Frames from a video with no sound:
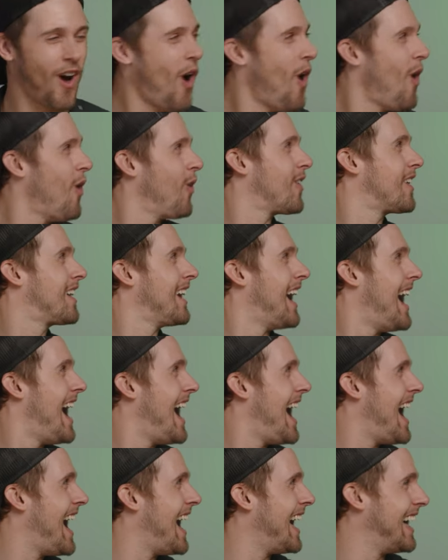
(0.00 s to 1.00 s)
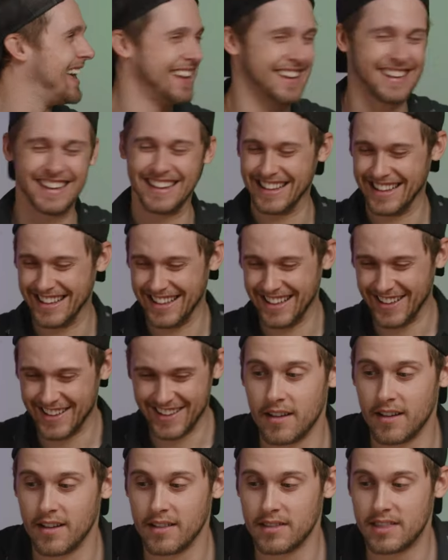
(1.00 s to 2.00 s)
Oh God!
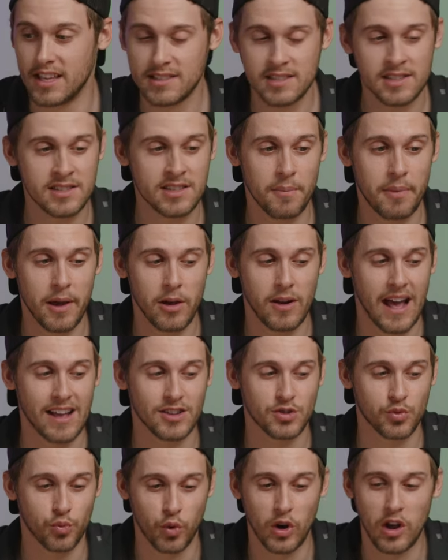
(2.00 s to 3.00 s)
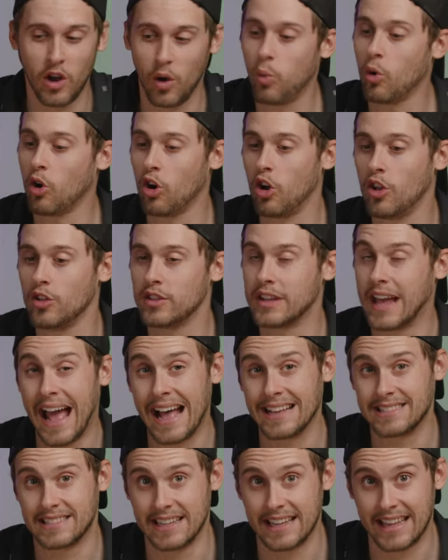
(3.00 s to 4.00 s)
This is about as real world
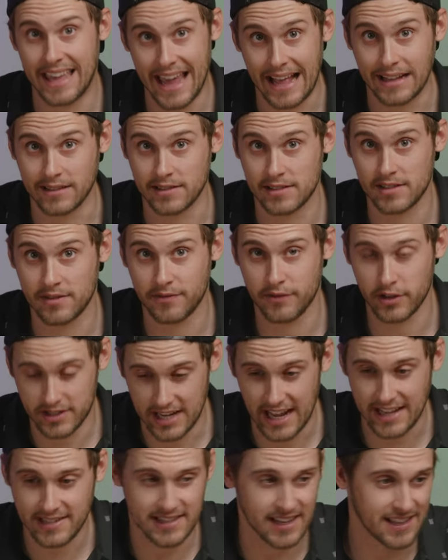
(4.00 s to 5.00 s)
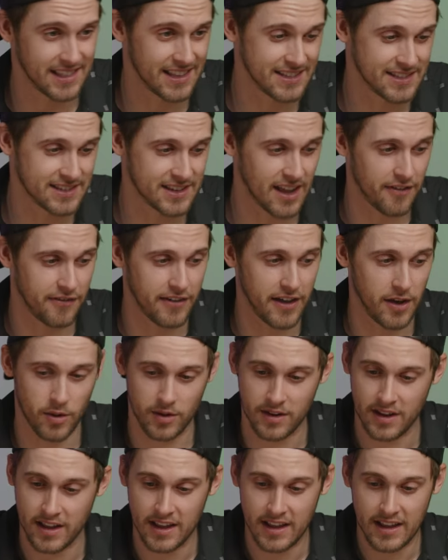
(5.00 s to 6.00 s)
as it gets for testing this stuff
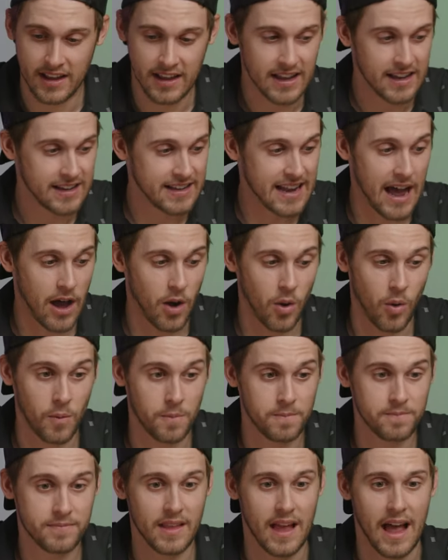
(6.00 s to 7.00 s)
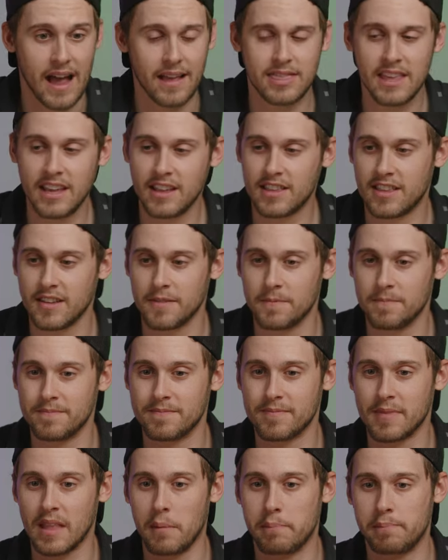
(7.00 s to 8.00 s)
out. Now, I think
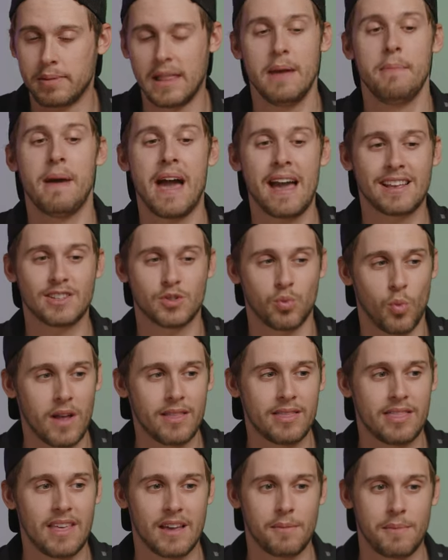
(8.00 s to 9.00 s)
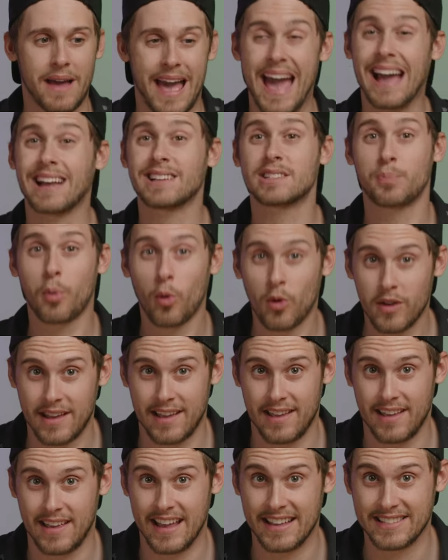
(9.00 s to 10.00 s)
playback is one thing, but
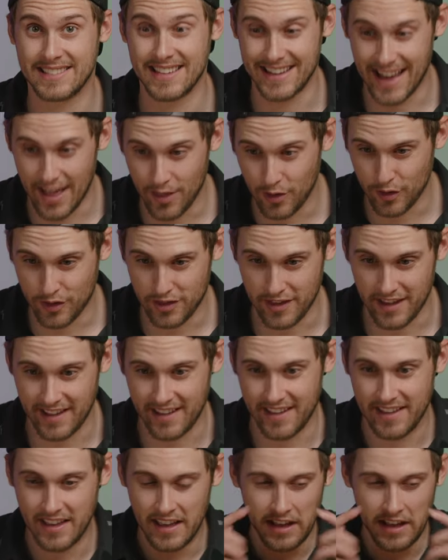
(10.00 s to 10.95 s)
exporting is another thing.